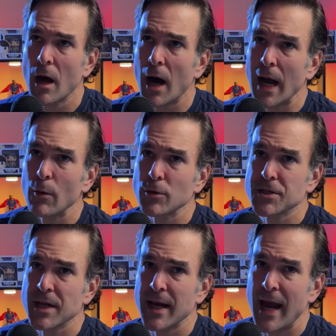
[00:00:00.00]
I would
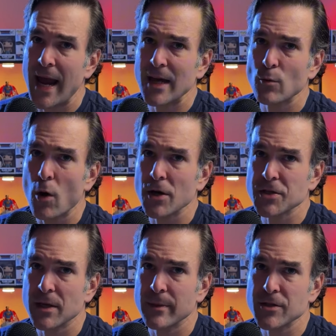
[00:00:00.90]
say hand wash
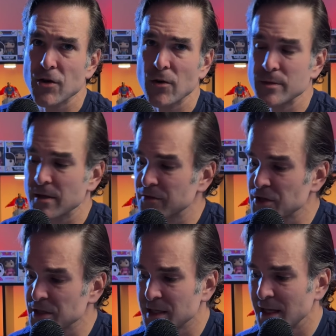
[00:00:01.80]
them in terms of
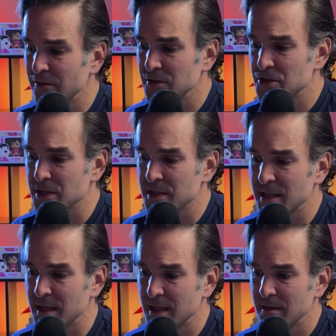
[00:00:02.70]
just
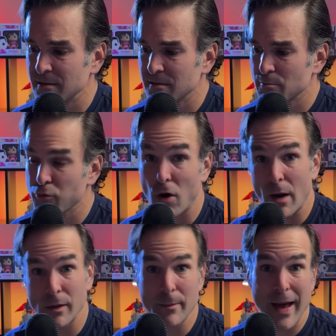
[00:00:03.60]
the
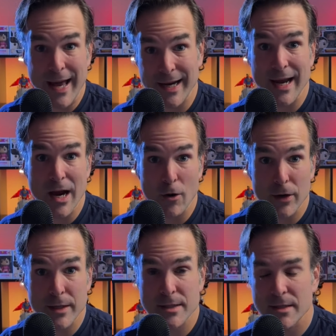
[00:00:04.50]
problematic
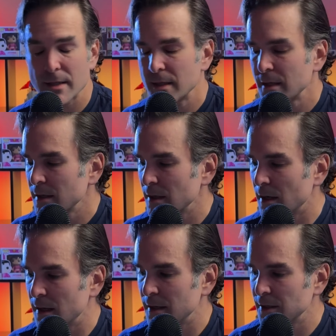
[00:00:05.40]
areas.
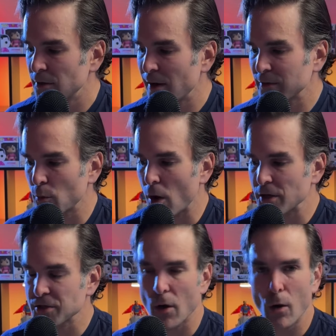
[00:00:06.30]
You don't have to
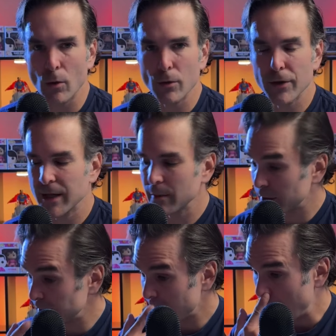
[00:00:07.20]
wash the whole thing, but
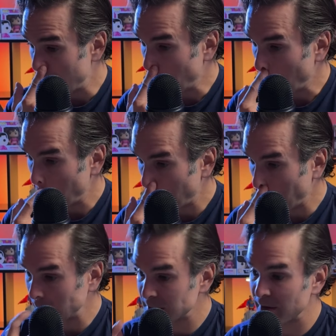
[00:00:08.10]
you can.
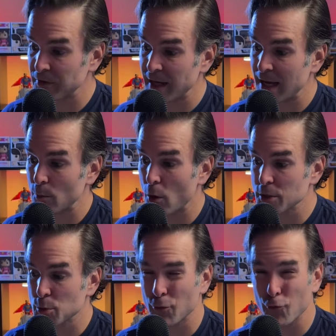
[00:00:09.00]
But definitely hand
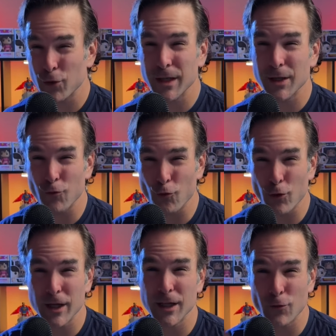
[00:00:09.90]
wash with a really,
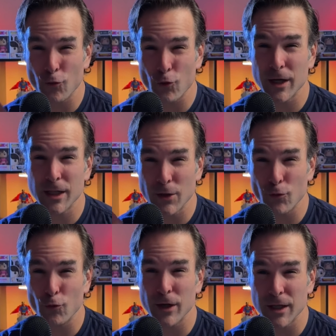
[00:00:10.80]
really, really,
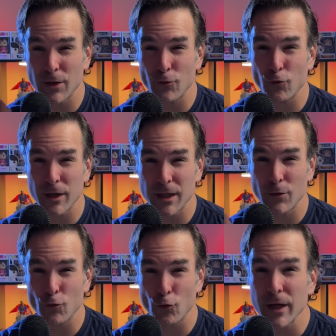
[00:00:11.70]
really, really,
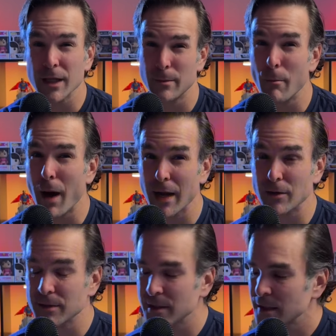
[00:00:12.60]
really mild